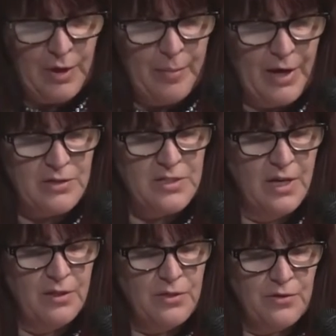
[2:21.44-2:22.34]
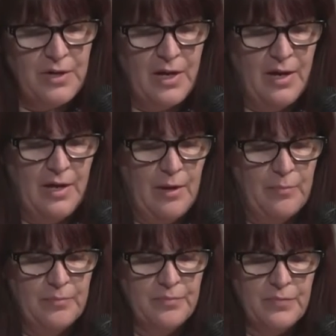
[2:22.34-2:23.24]
But at about 10:30
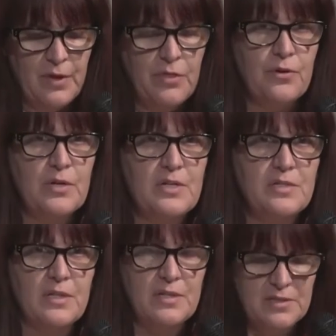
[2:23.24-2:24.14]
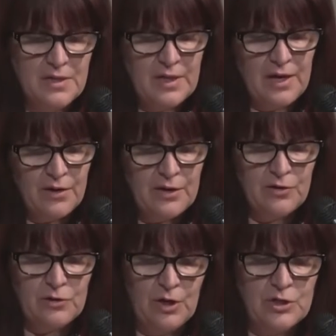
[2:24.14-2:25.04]
a.m., 36
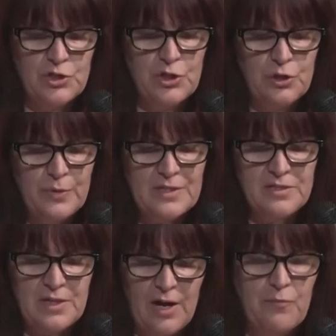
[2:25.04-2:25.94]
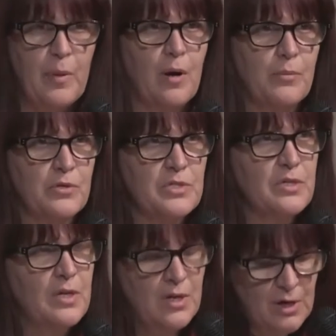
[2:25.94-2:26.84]
carrier-launched U.S. dive
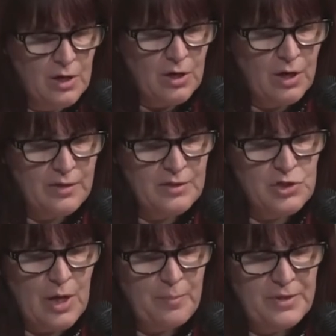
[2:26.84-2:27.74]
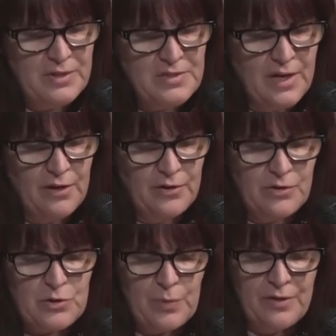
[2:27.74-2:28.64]
bombers caught the Japanese
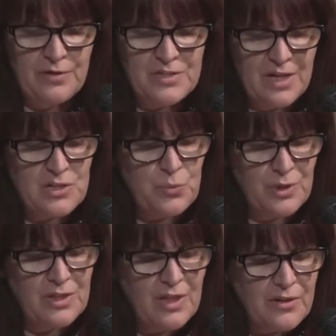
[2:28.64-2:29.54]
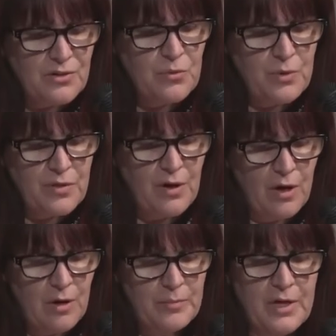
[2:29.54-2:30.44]
carriers while their decks were cluttered with
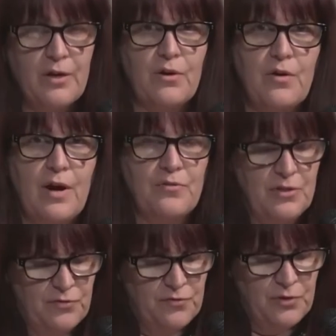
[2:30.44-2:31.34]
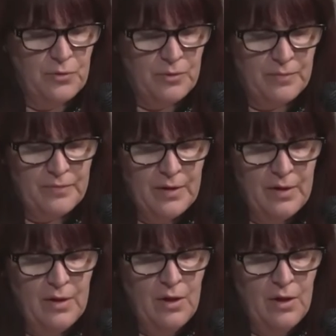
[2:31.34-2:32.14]
armed aircraft and fuel.